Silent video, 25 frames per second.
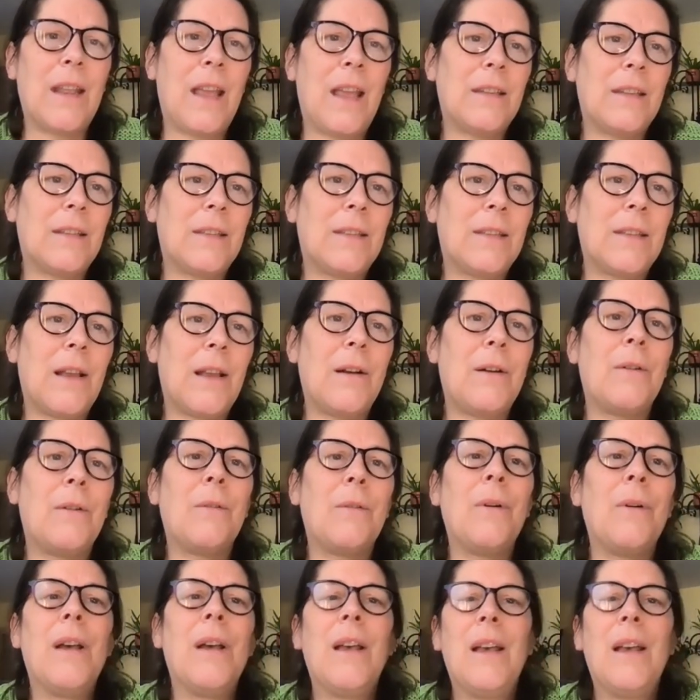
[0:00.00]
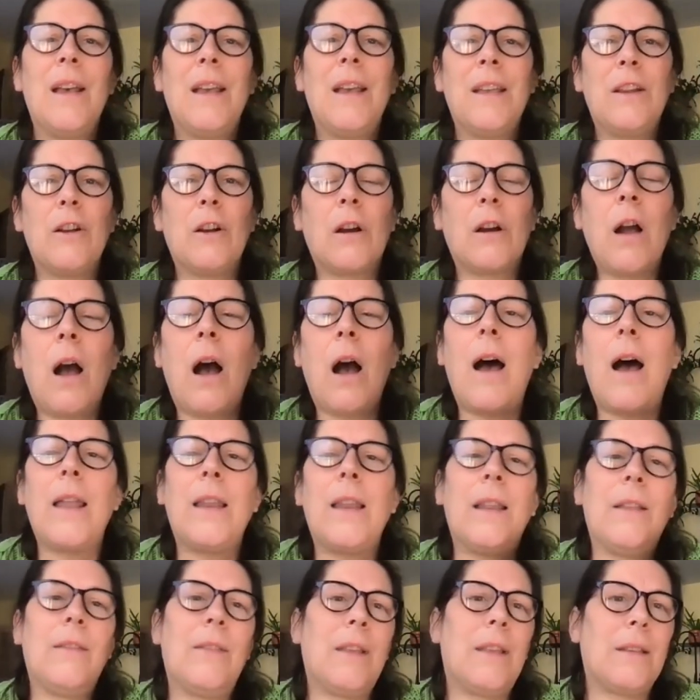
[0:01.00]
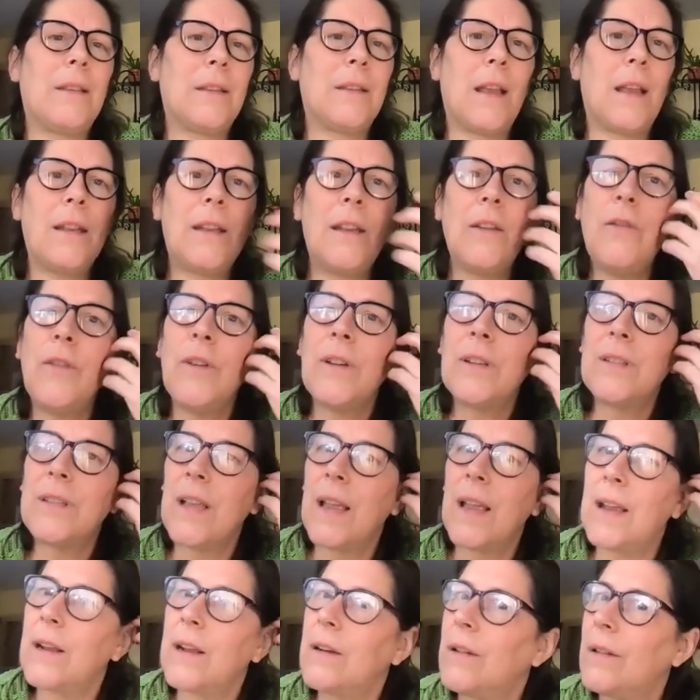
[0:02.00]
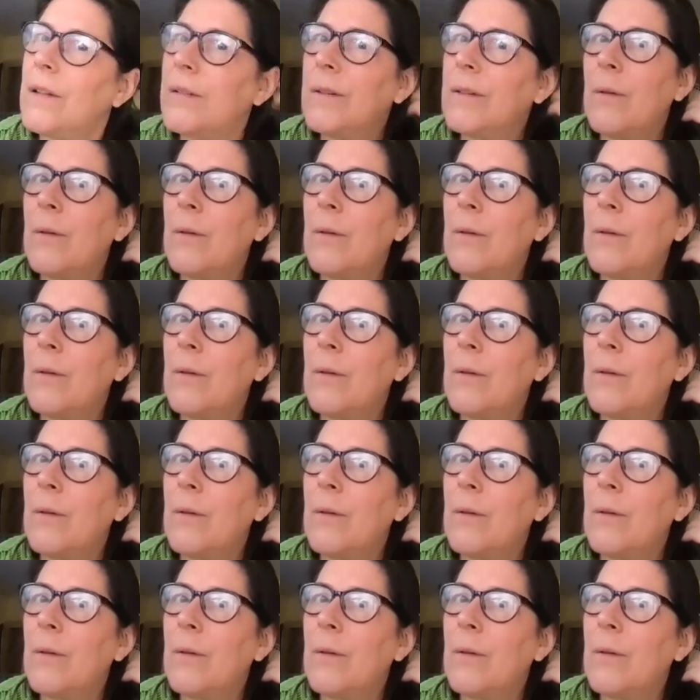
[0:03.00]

And so you're caught in a different cycle.